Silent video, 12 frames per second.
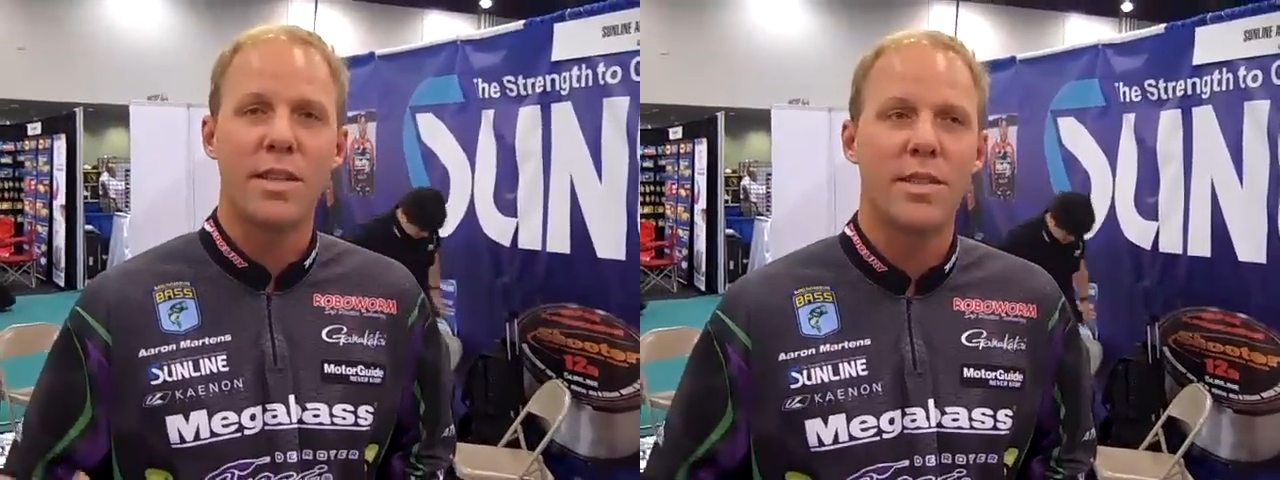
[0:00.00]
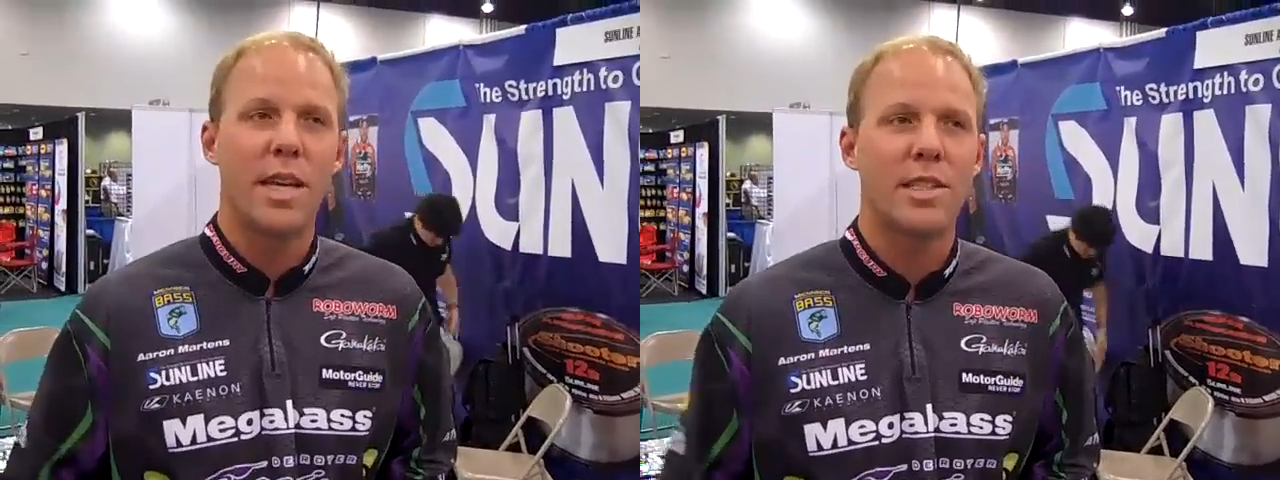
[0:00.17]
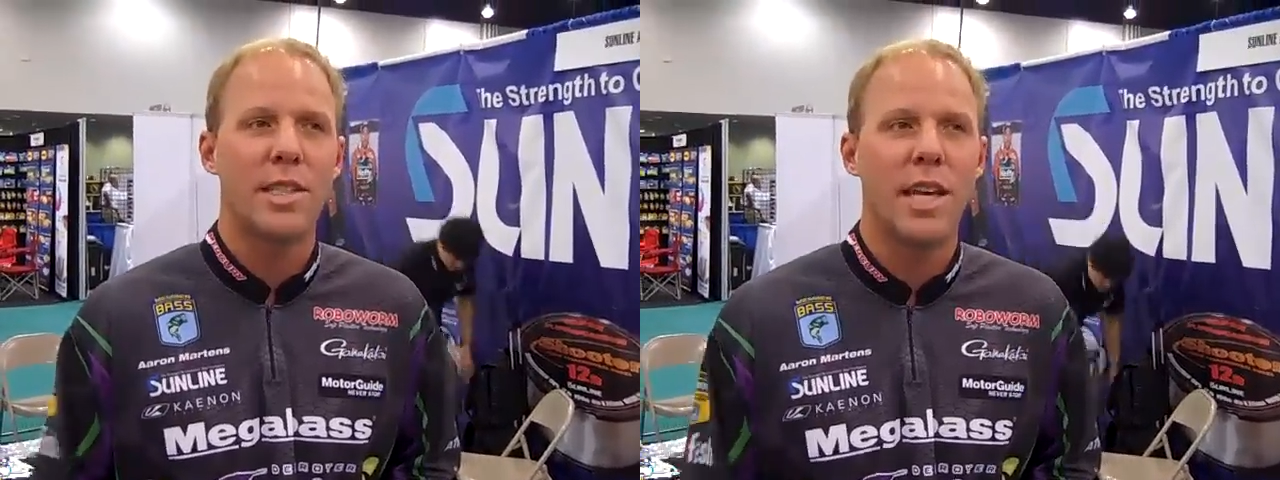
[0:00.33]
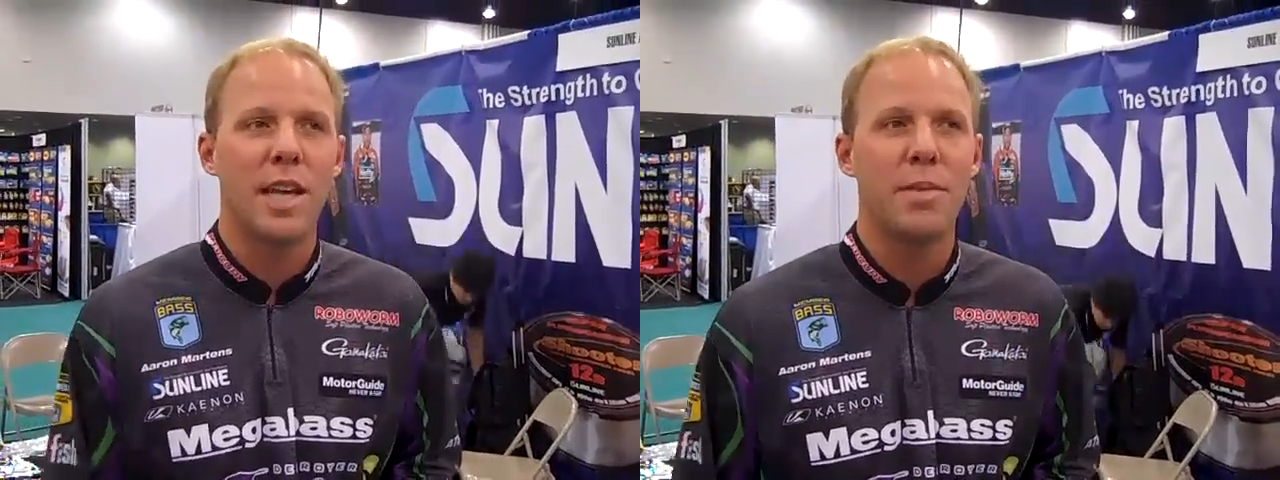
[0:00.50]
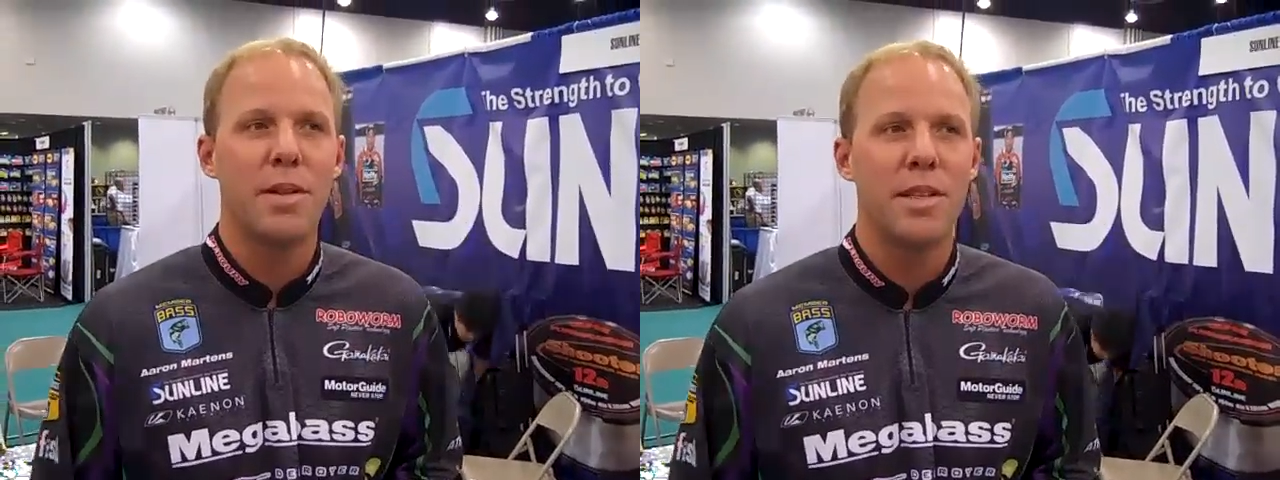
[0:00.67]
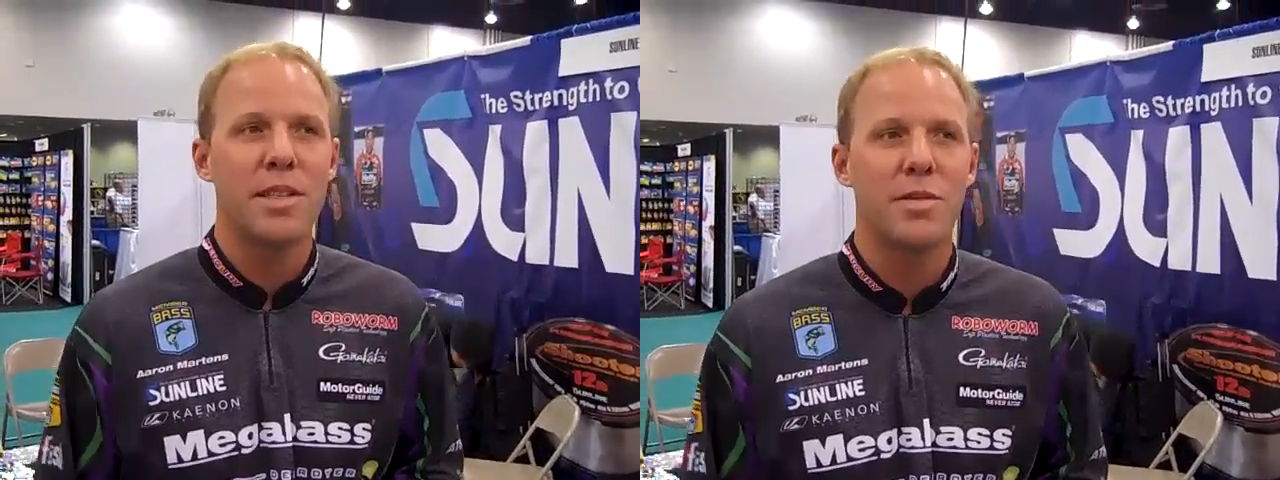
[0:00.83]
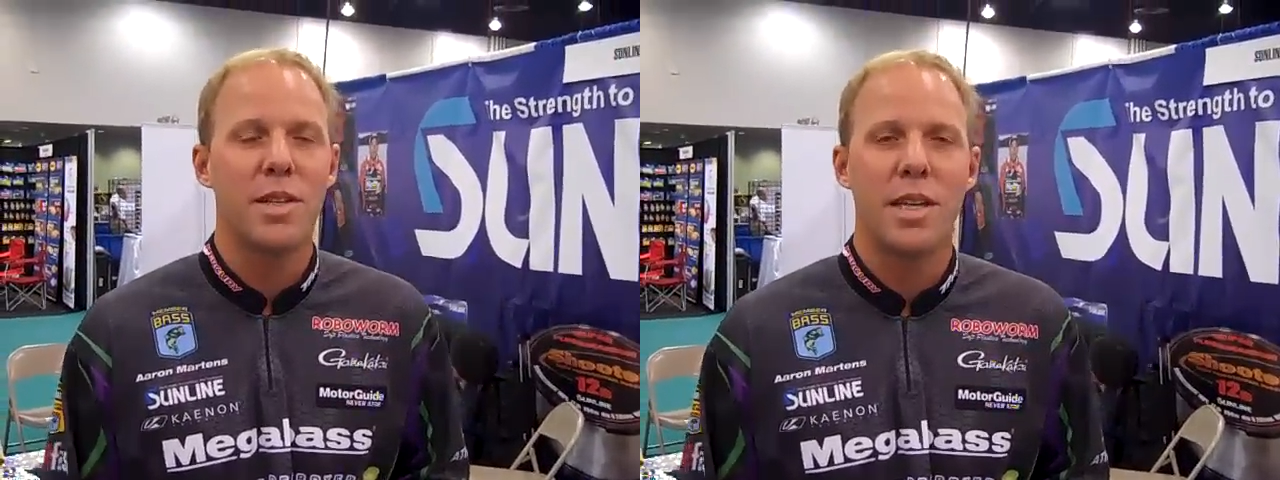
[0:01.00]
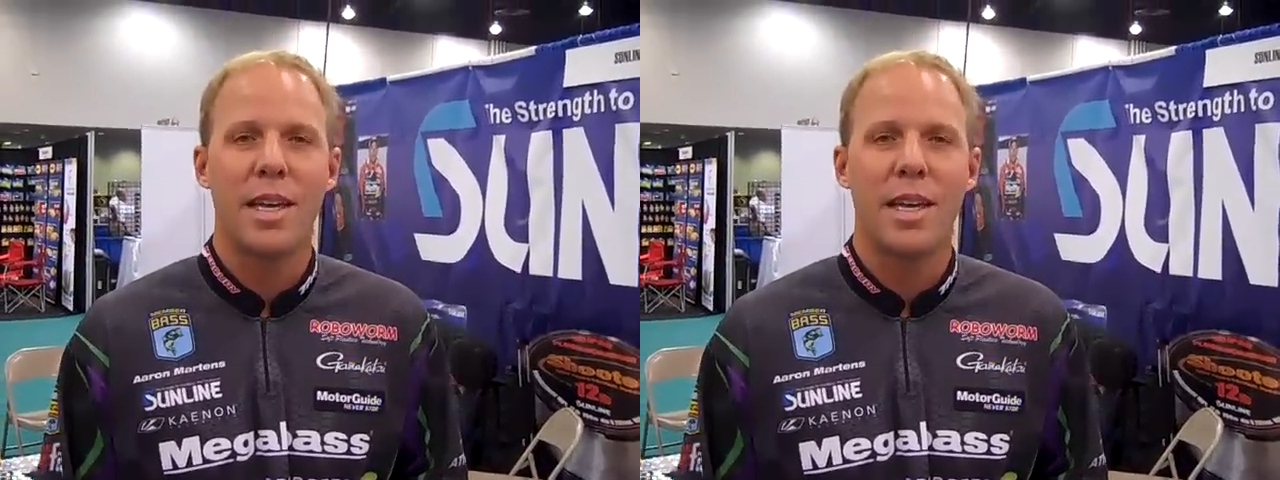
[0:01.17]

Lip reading: It's actually happening this week.